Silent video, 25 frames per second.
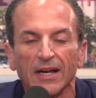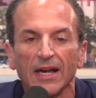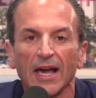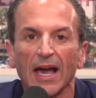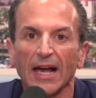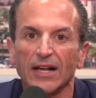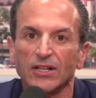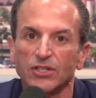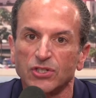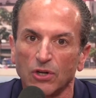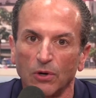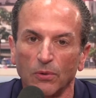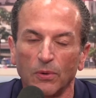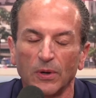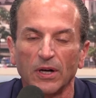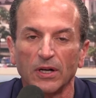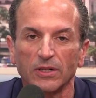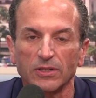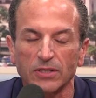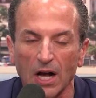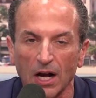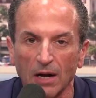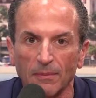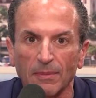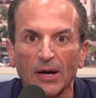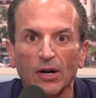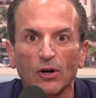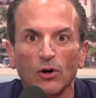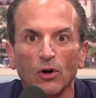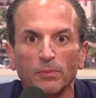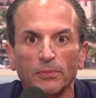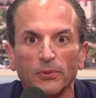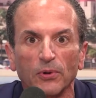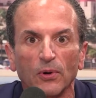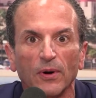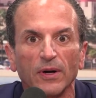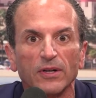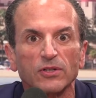And so we're going to talk about
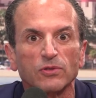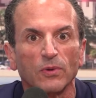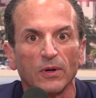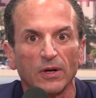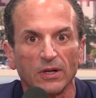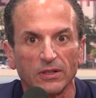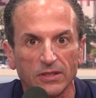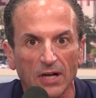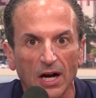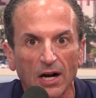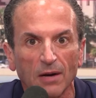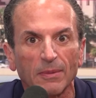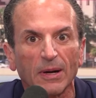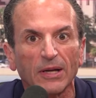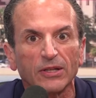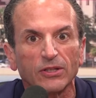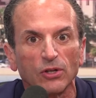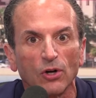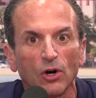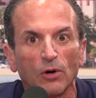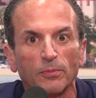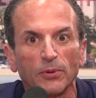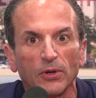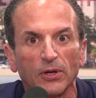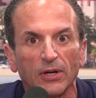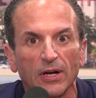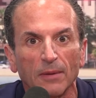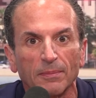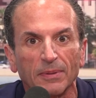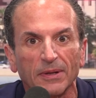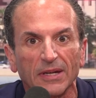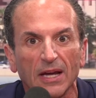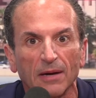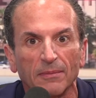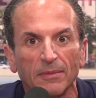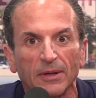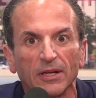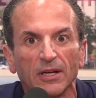opioids. We're going to talk about the opioid
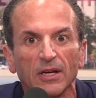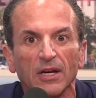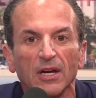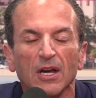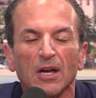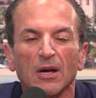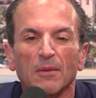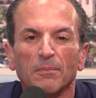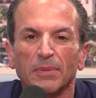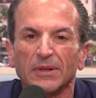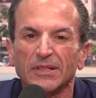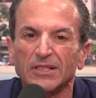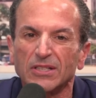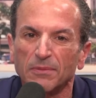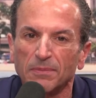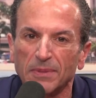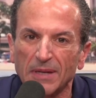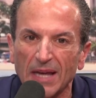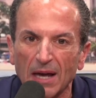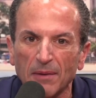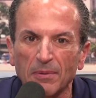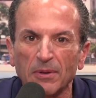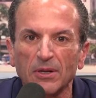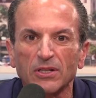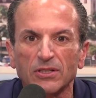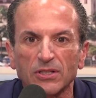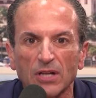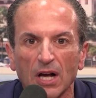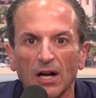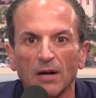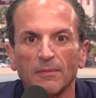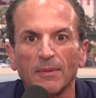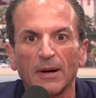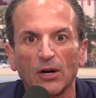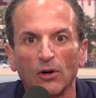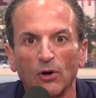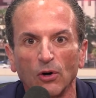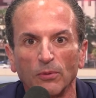epidemic. But to be able to talk
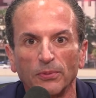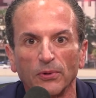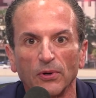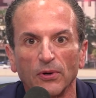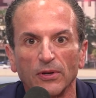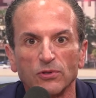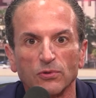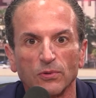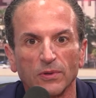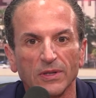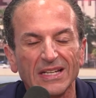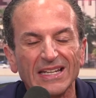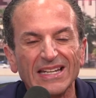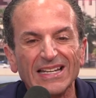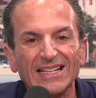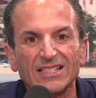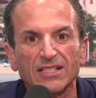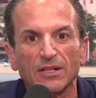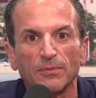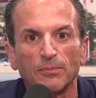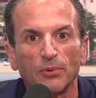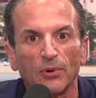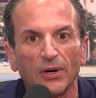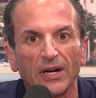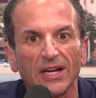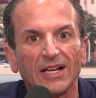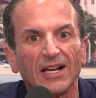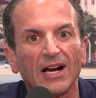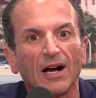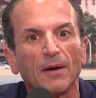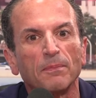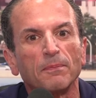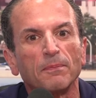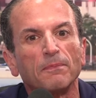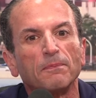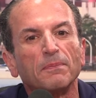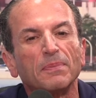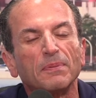about opioids, we need to bring a
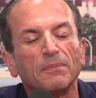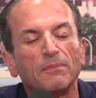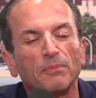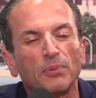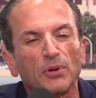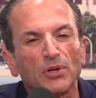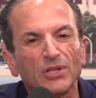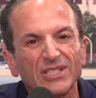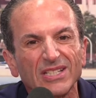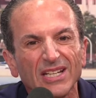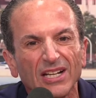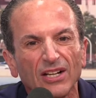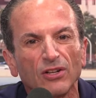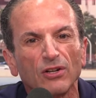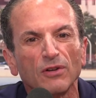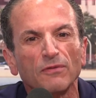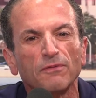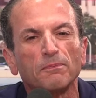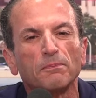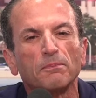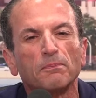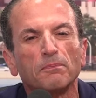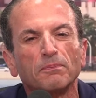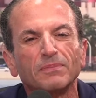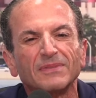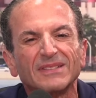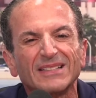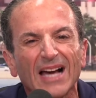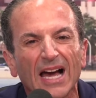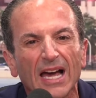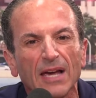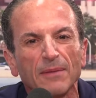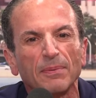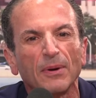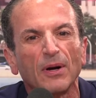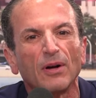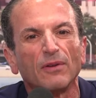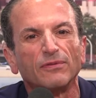particular
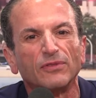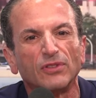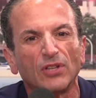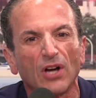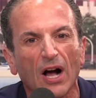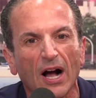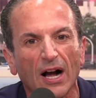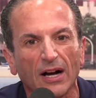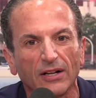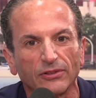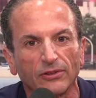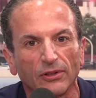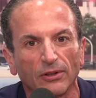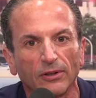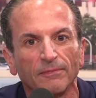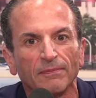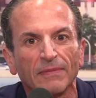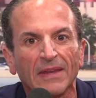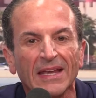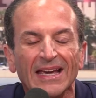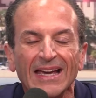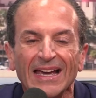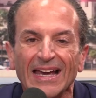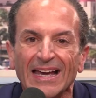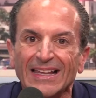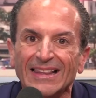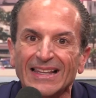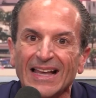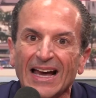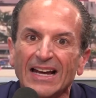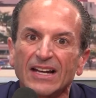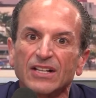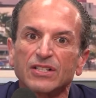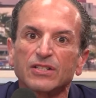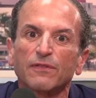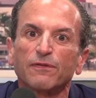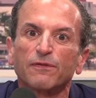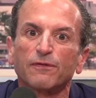type of doctor, and that
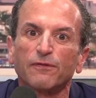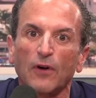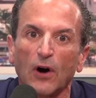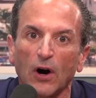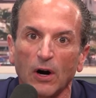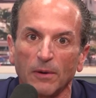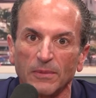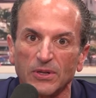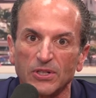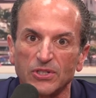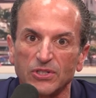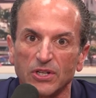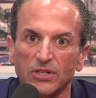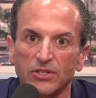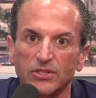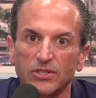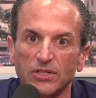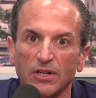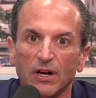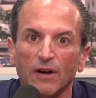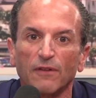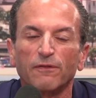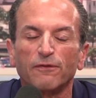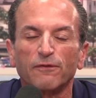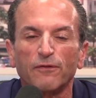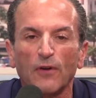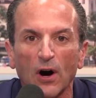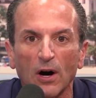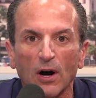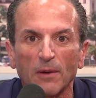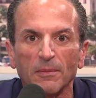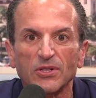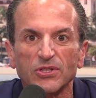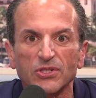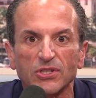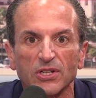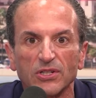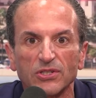is a pharmacist. A
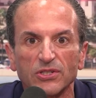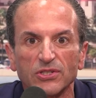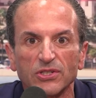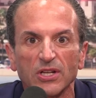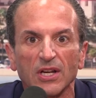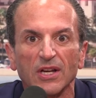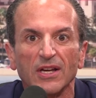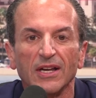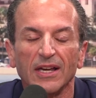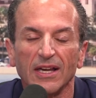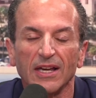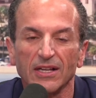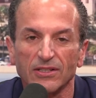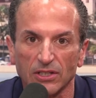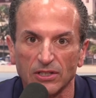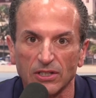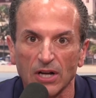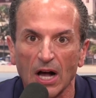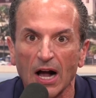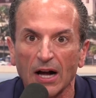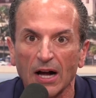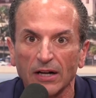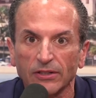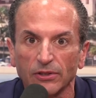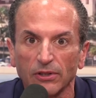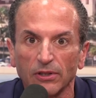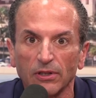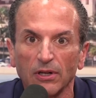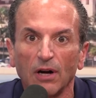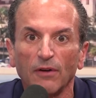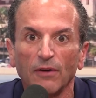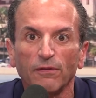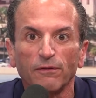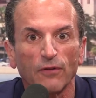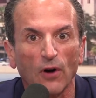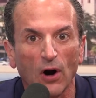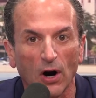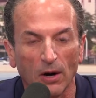pharmacist is a doctor of
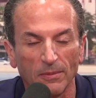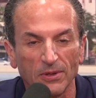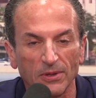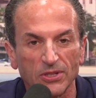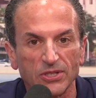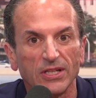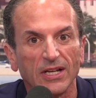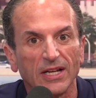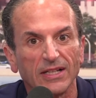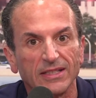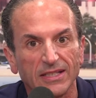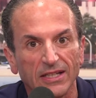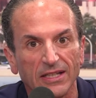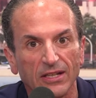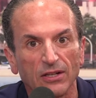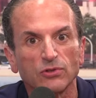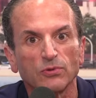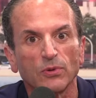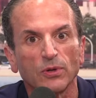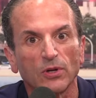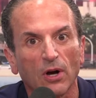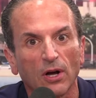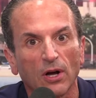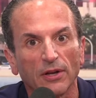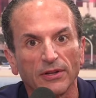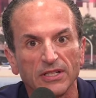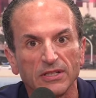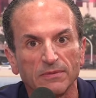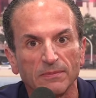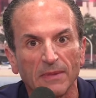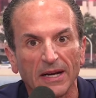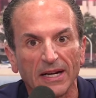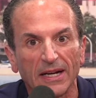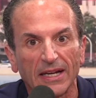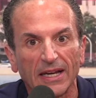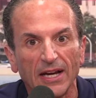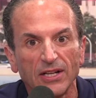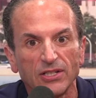pharmacy that deals with all these
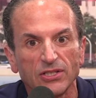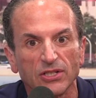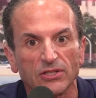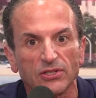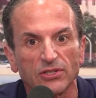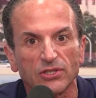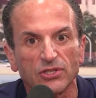medications.